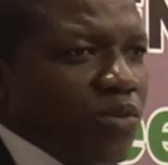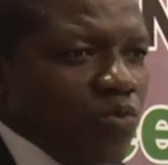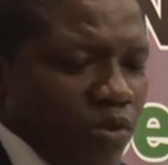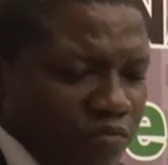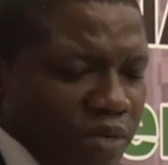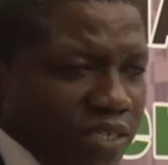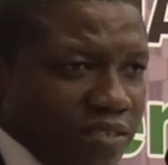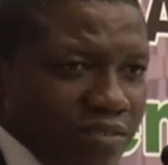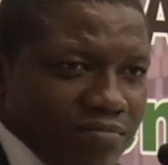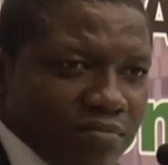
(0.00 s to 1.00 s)
we've
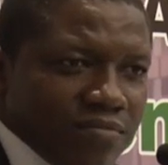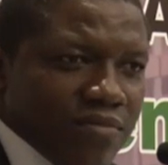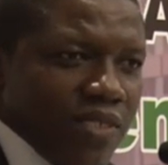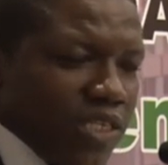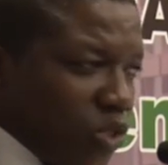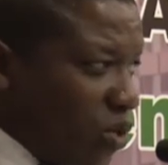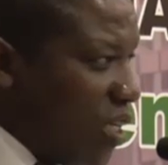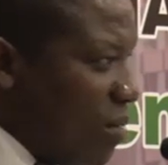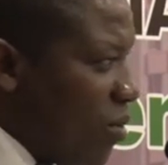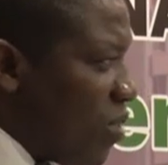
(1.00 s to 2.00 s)
been
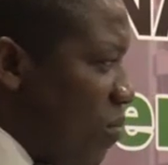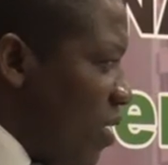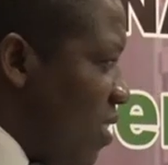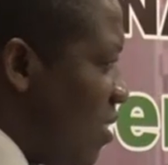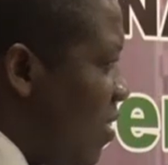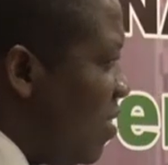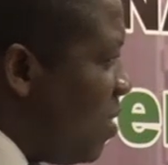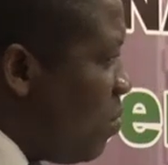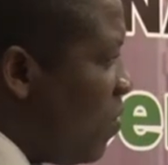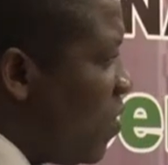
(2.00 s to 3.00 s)
talking about
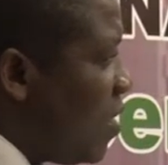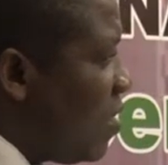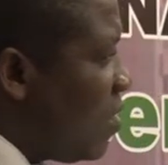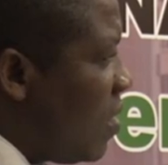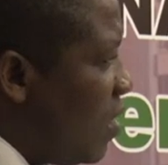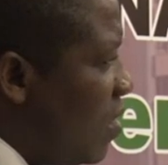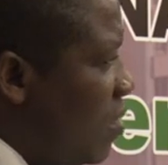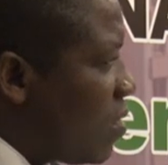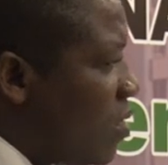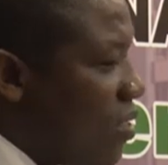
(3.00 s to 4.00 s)
the previous
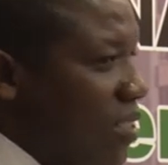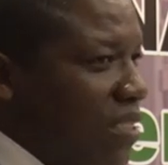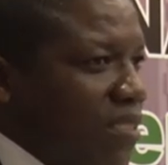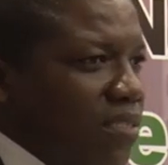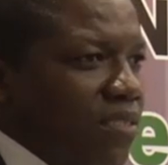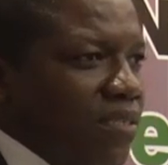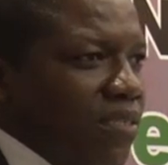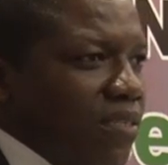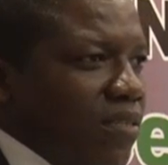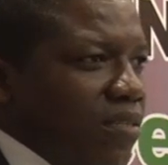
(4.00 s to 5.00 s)
discussion here.
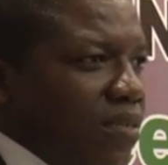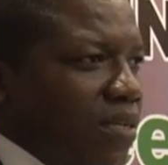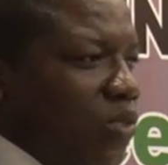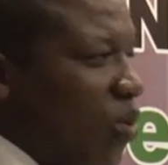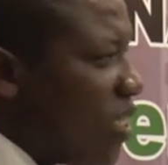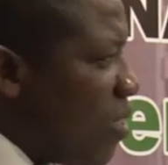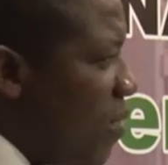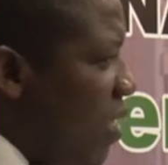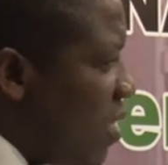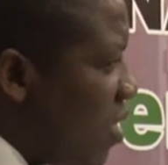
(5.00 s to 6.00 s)
To us,
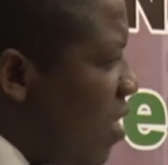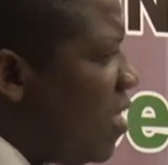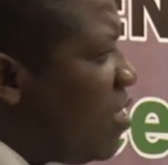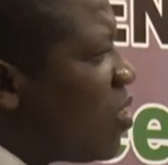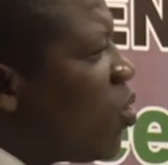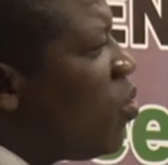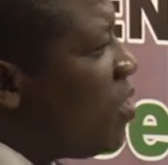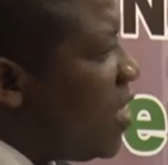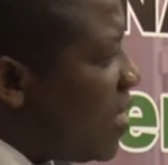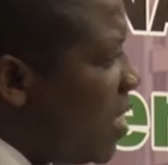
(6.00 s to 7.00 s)
urbanization is
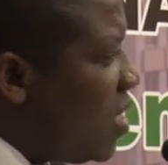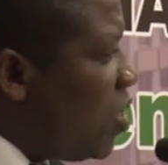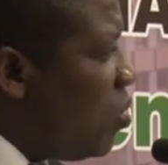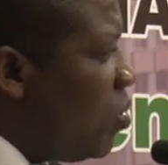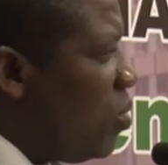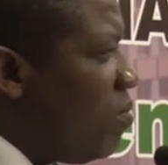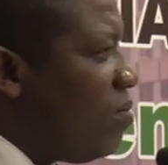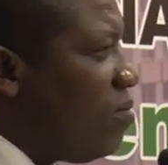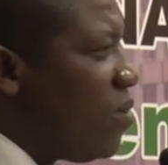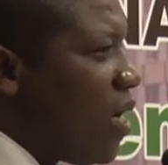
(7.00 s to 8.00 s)
closely attached to
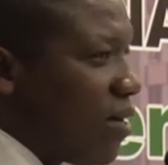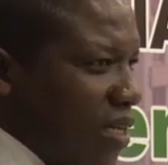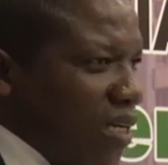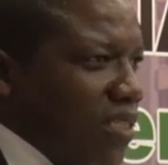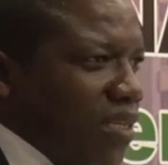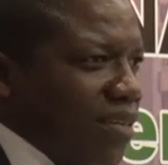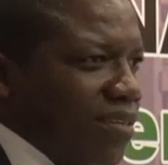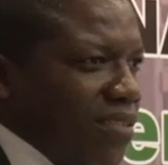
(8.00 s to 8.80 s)
agriculture.